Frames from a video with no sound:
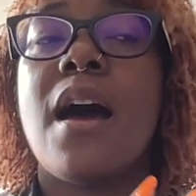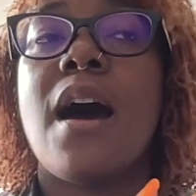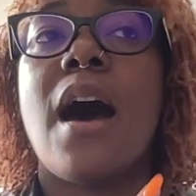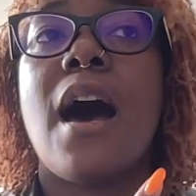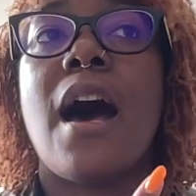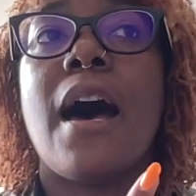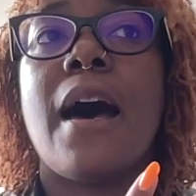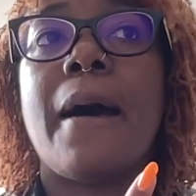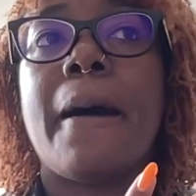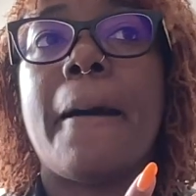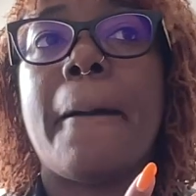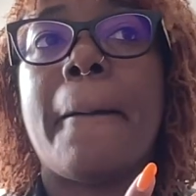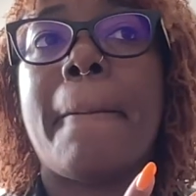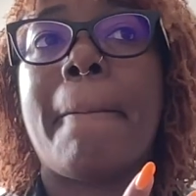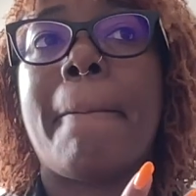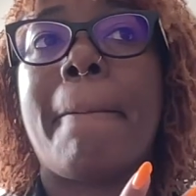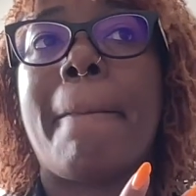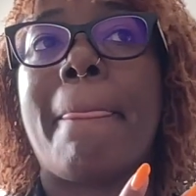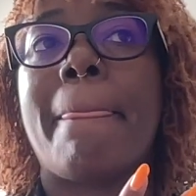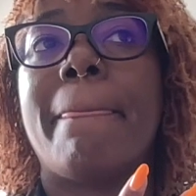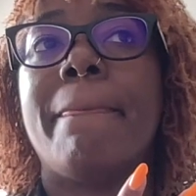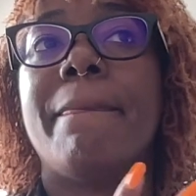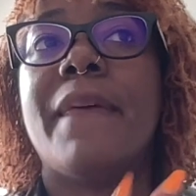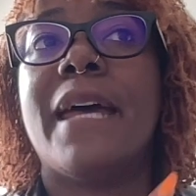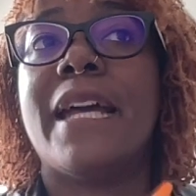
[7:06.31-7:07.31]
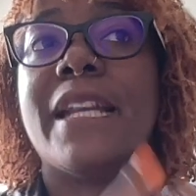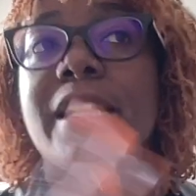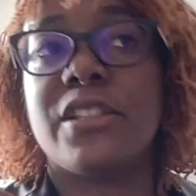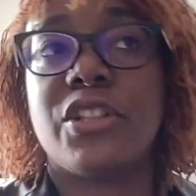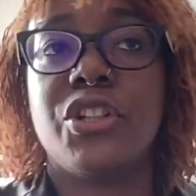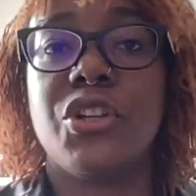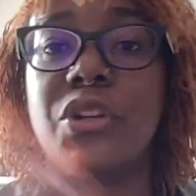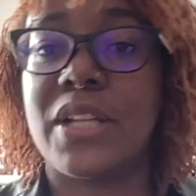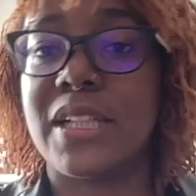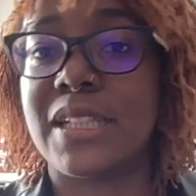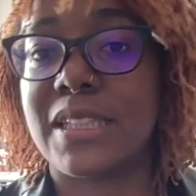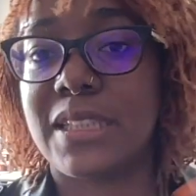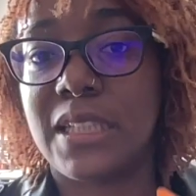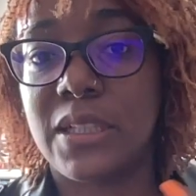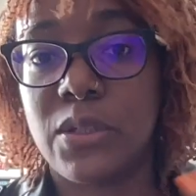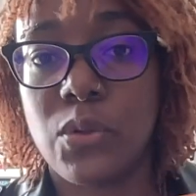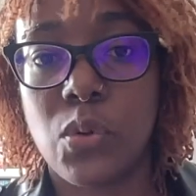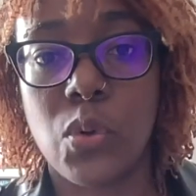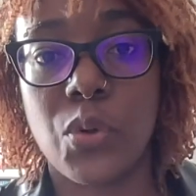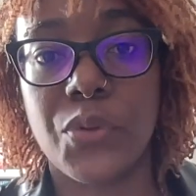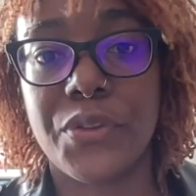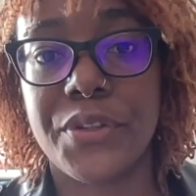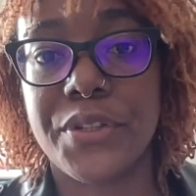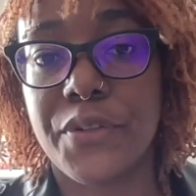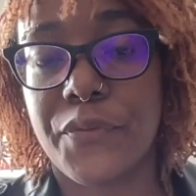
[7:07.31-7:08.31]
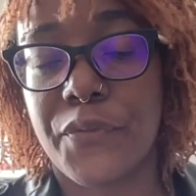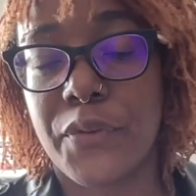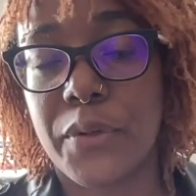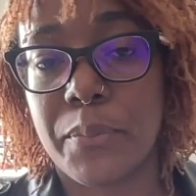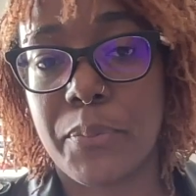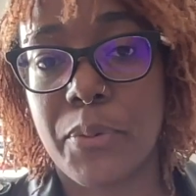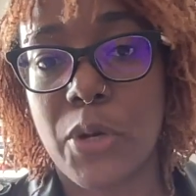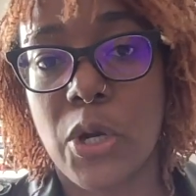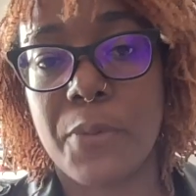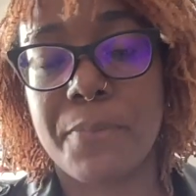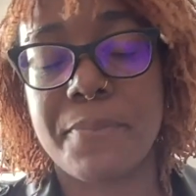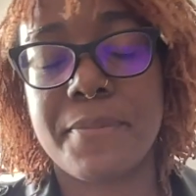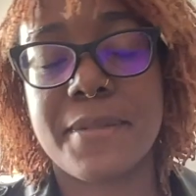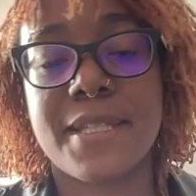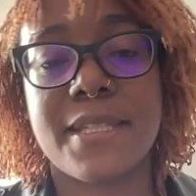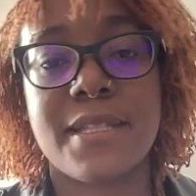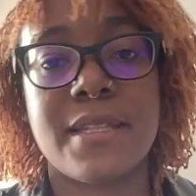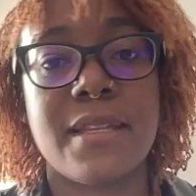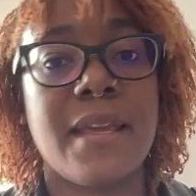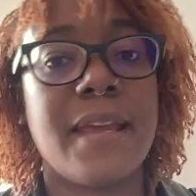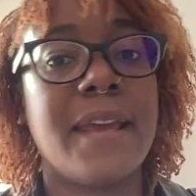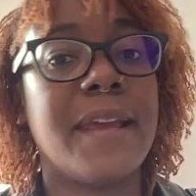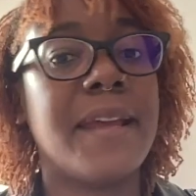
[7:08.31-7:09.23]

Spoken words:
And you can see all the different prompts.